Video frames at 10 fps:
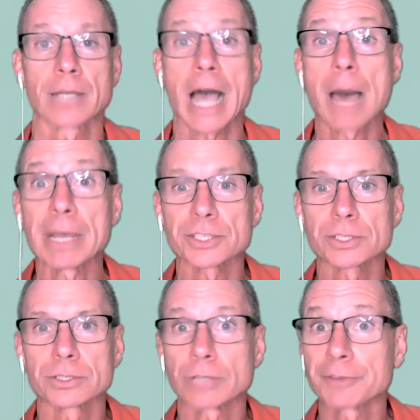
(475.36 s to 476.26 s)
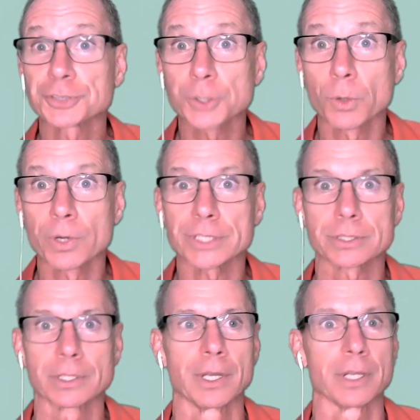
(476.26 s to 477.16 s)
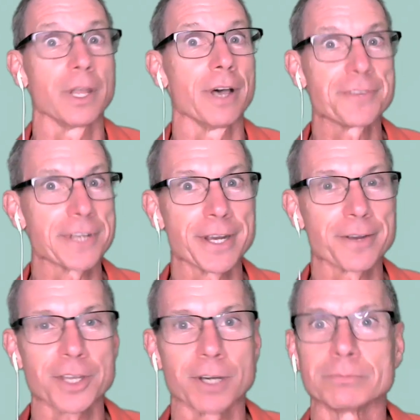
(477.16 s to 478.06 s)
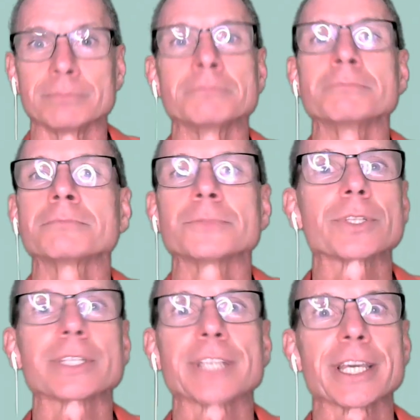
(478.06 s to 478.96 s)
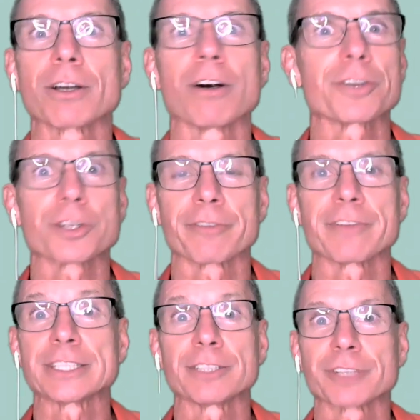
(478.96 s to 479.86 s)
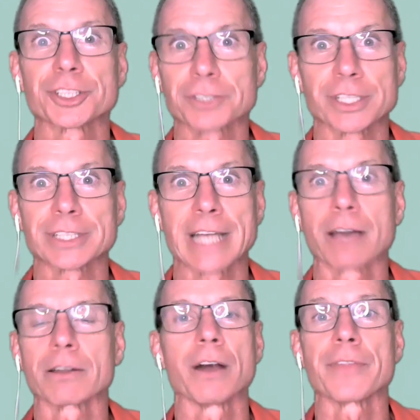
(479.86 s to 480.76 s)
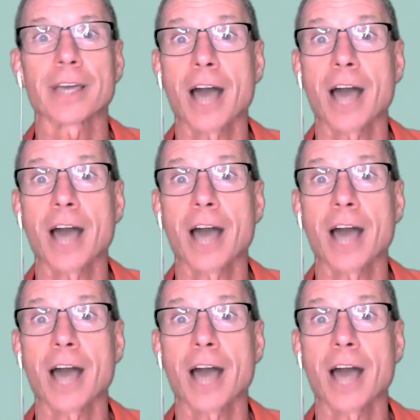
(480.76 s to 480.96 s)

comments, do you have stories? Love to hear them. You can take all your venting frustration out on the